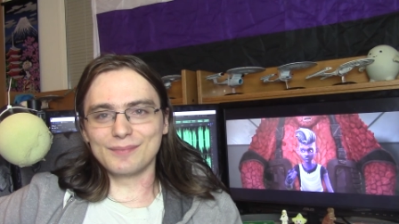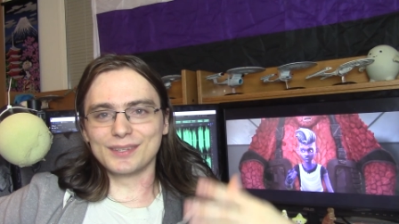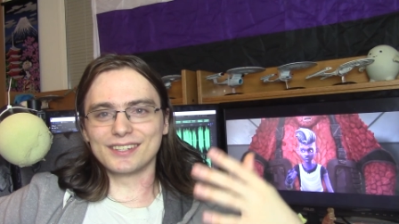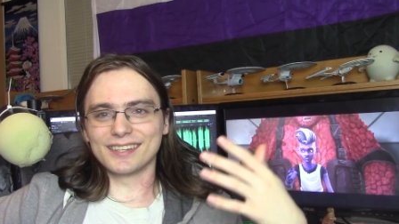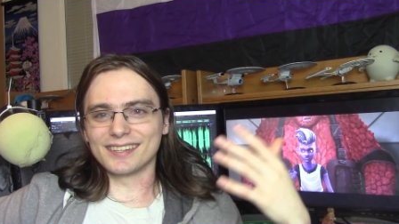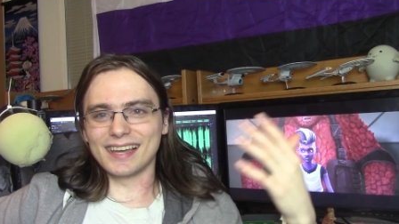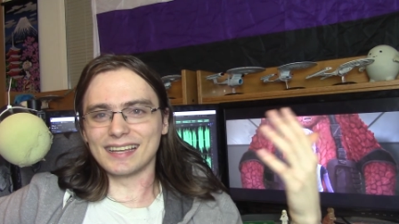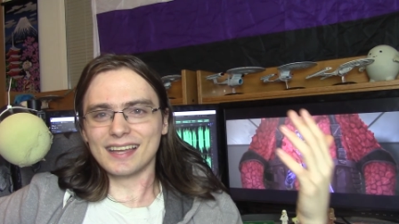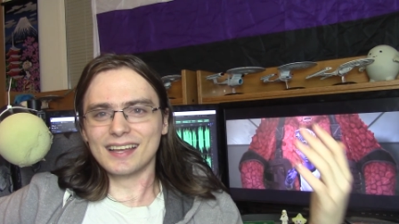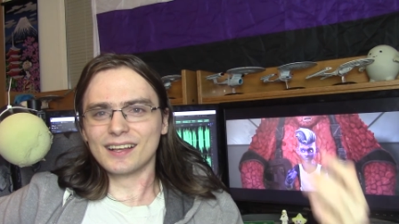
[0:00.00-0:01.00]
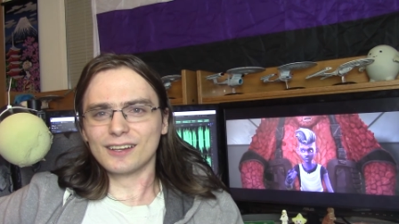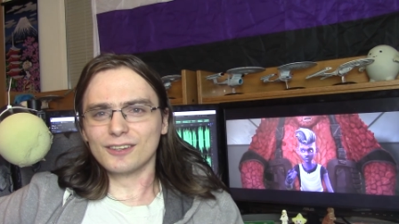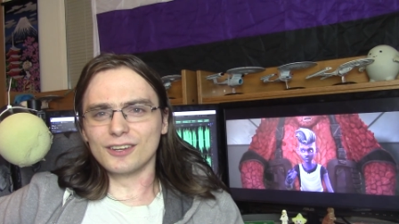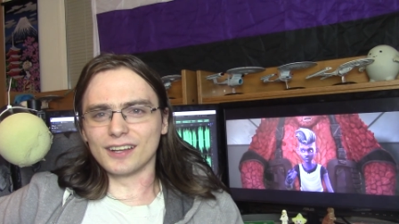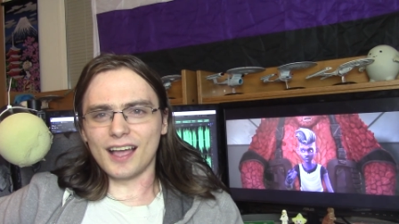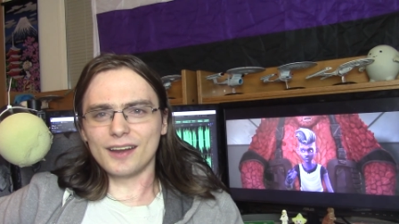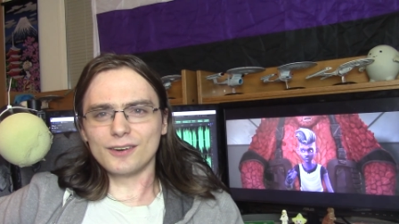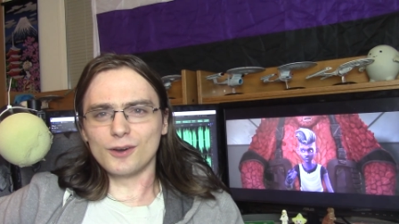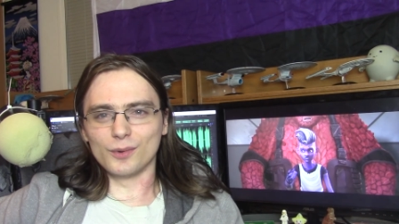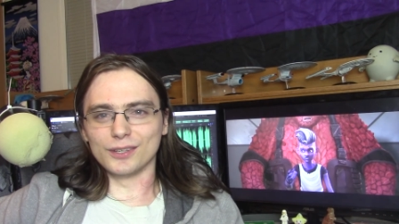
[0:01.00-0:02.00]
is just like, look, I
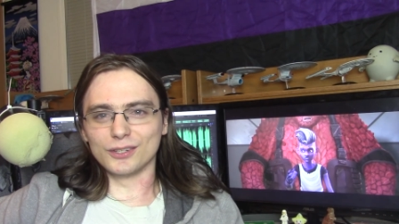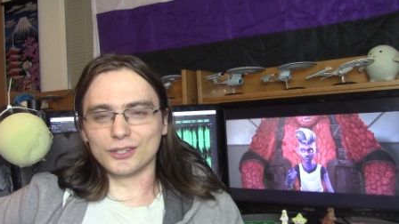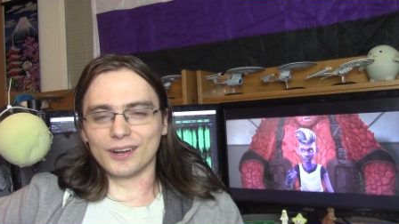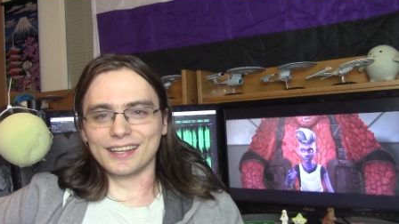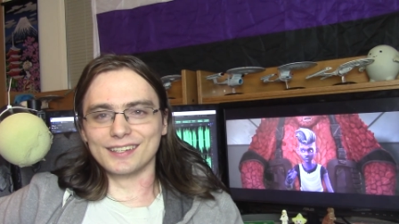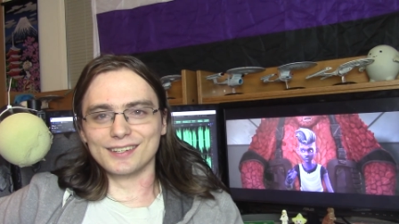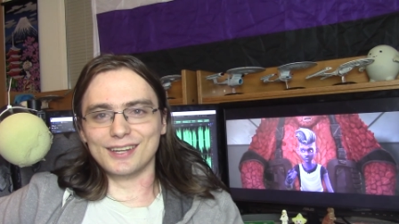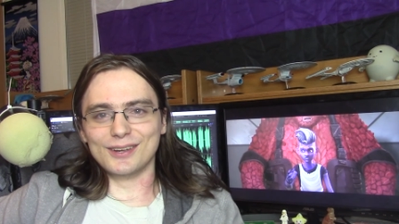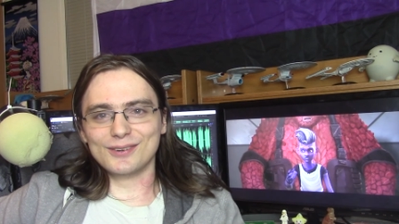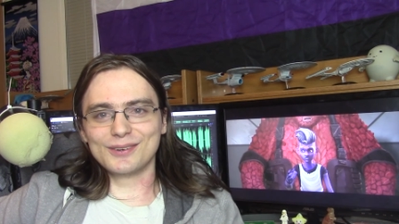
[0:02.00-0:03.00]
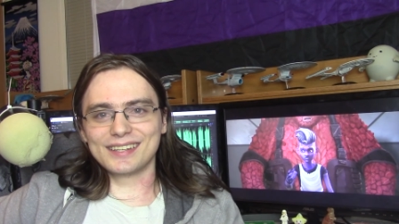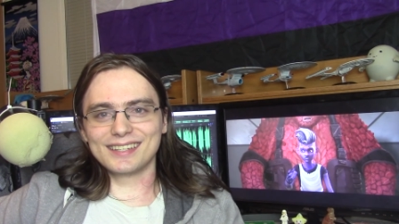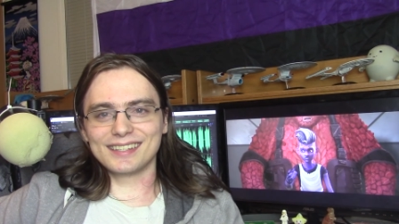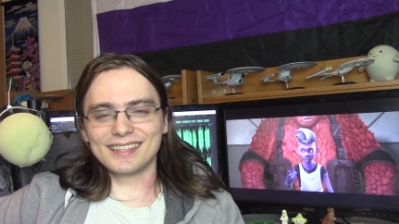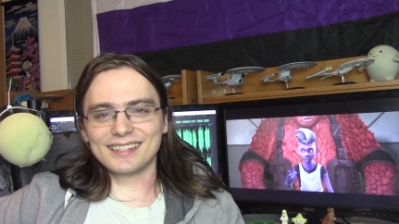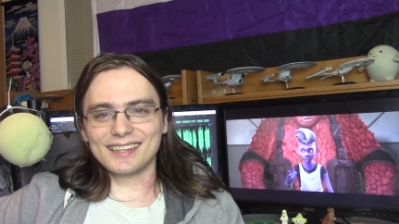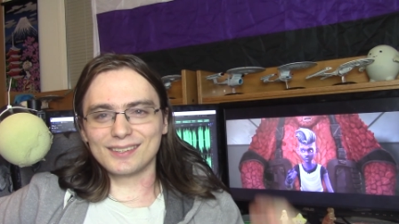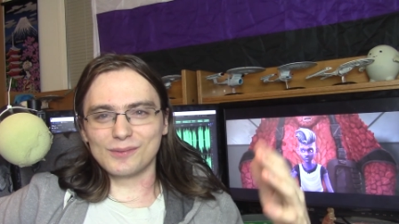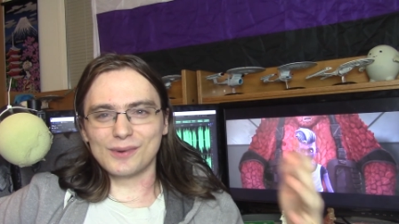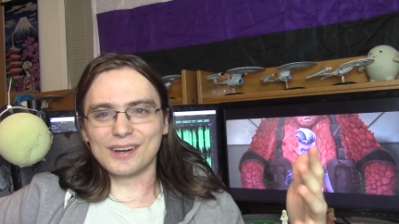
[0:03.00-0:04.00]
don't know what you're trying to do. It
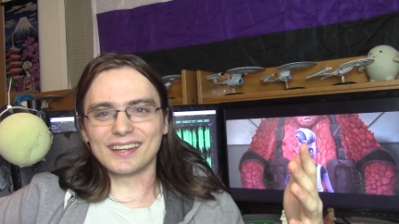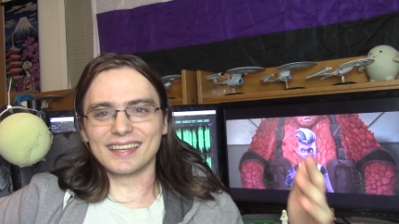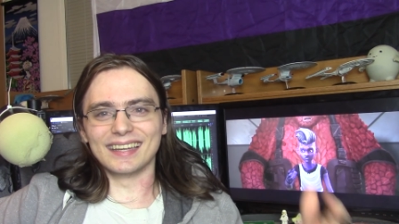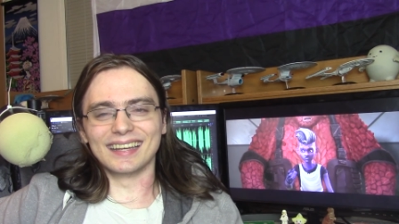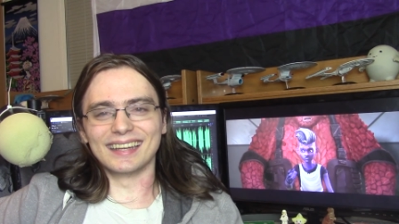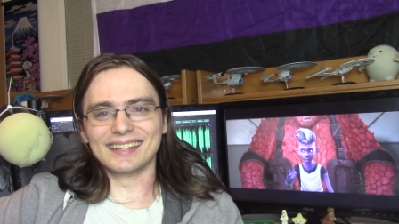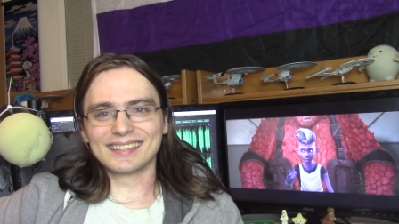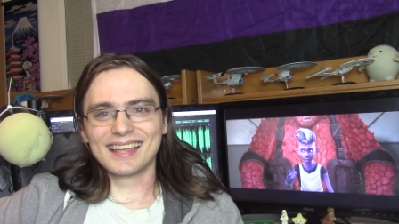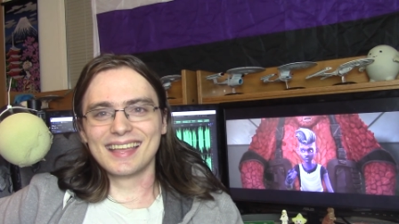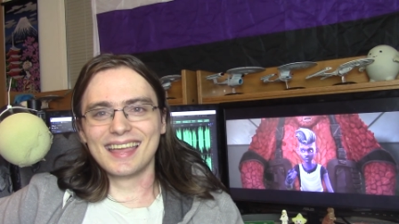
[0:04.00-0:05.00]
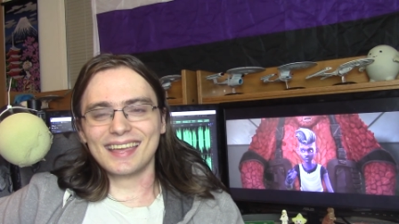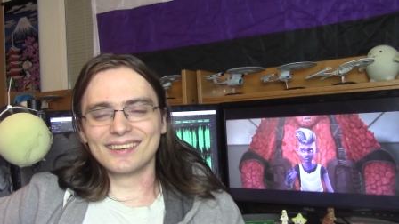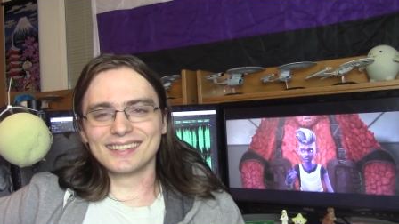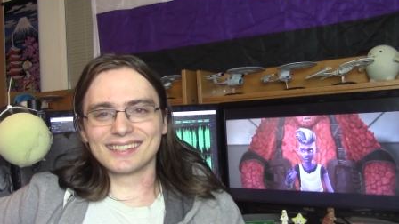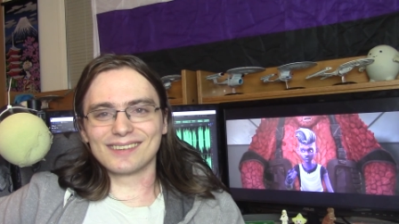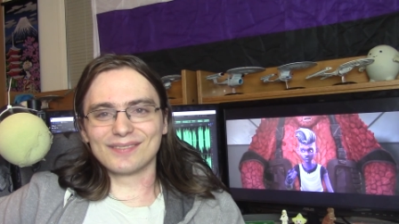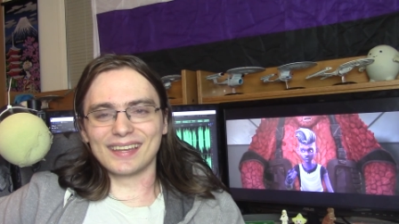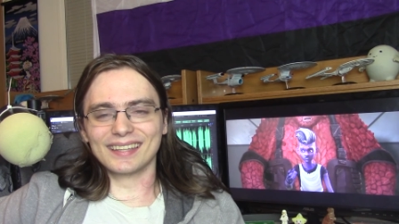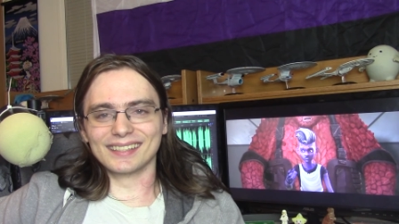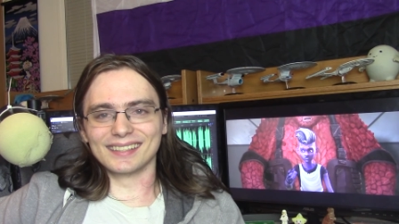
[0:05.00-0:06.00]
isn't working. And it was just a fun little